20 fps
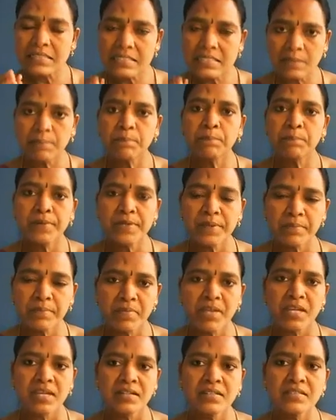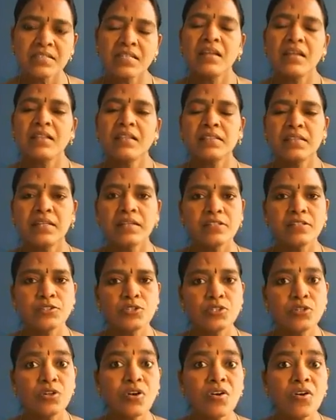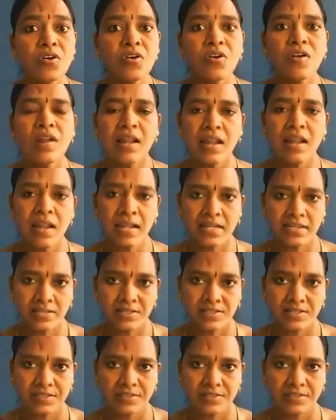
simply means there is no light.